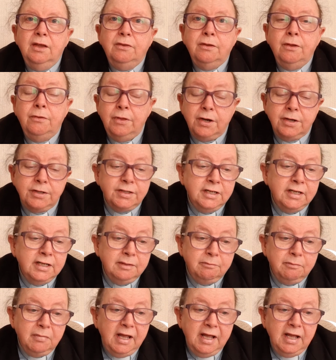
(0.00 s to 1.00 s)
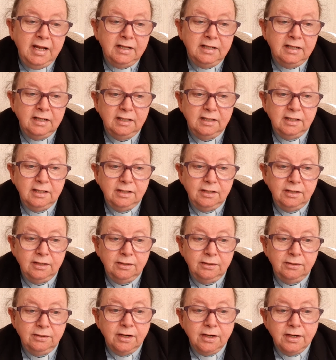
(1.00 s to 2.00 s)
The thirteen men,
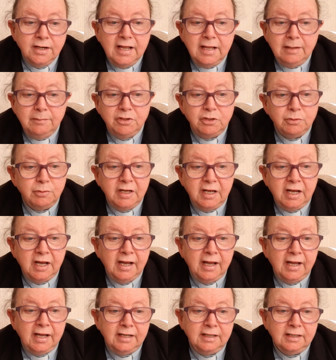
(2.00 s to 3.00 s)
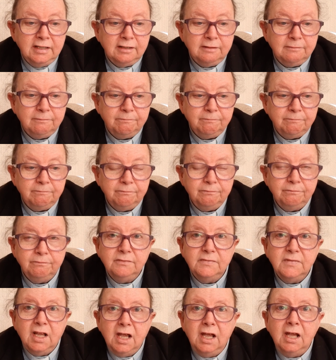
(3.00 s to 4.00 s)
their names we ken,
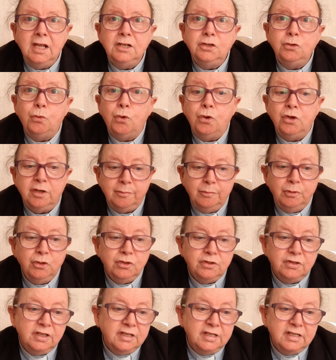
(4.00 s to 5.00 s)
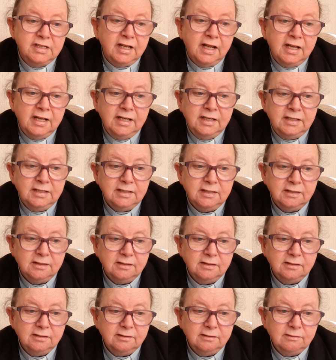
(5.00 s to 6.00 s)
and whereabouts they stayed.
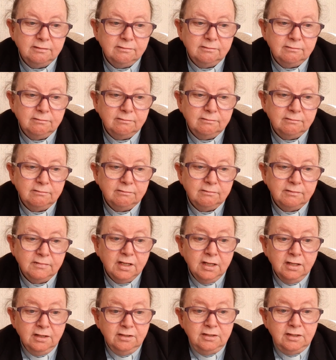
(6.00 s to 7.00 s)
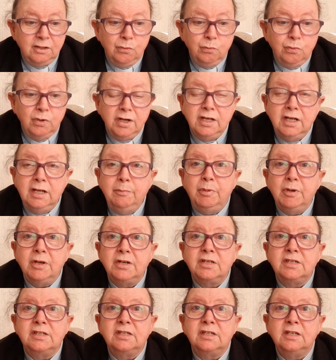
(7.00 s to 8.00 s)
Some were
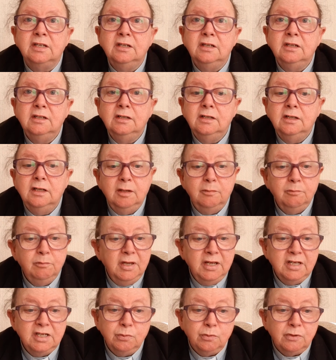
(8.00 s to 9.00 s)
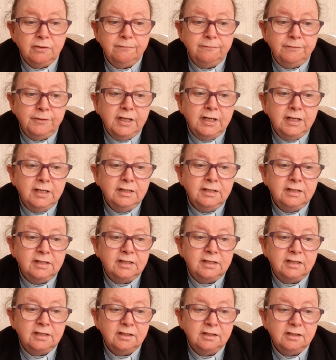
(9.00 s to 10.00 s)
neighbours, most were
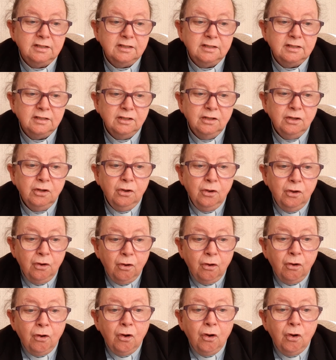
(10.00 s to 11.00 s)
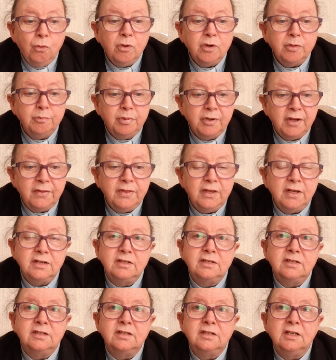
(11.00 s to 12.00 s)
friends, all oh, were
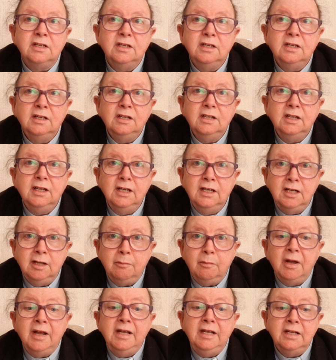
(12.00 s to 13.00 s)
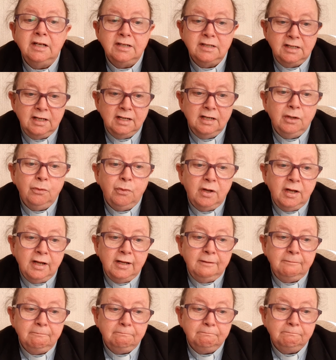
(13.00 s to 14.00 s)
brothers in a miner's kind of
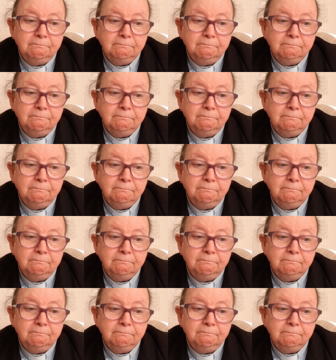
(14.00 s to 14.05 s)
way.